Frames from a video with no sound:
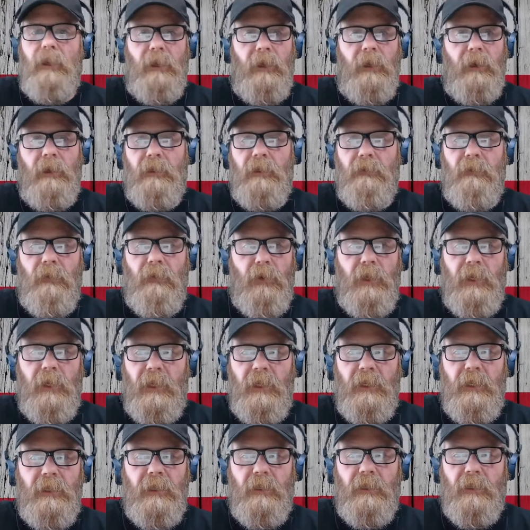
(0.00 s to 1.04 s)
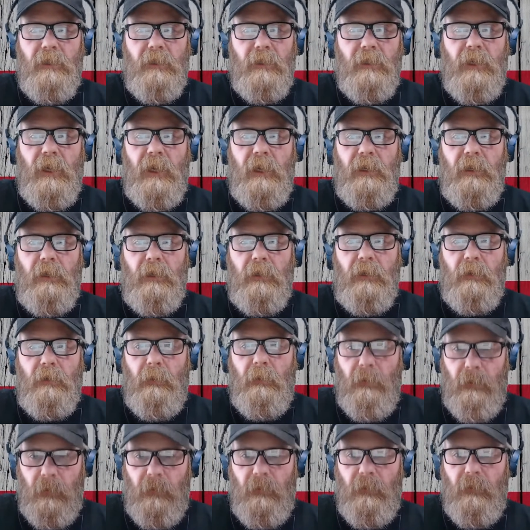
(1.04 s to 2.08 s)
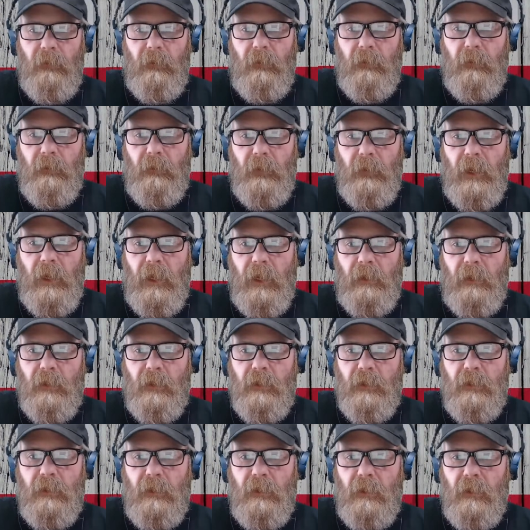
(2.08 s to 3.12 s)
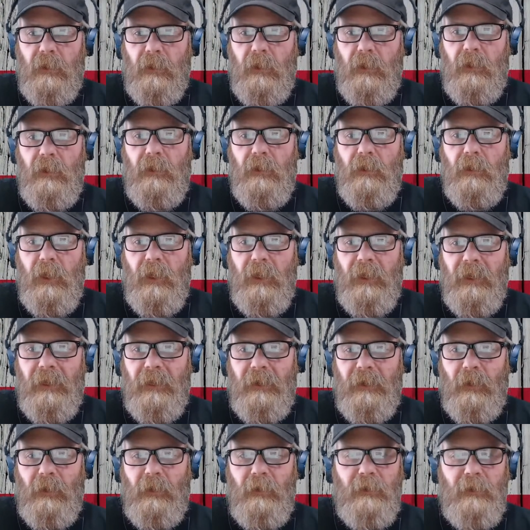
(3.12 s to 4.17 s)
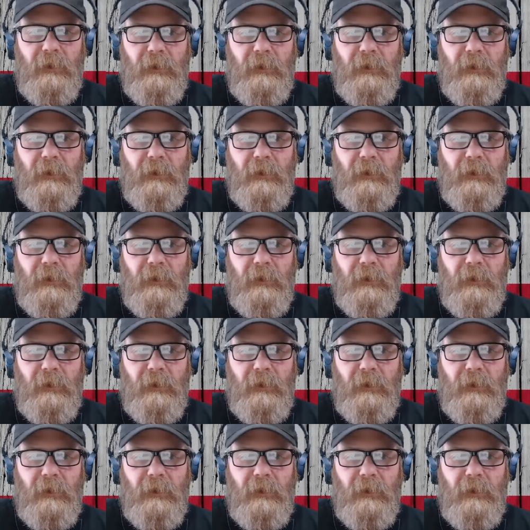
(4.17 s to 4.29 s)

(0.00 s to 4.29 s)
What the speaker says: it's very easy to just kind of, those those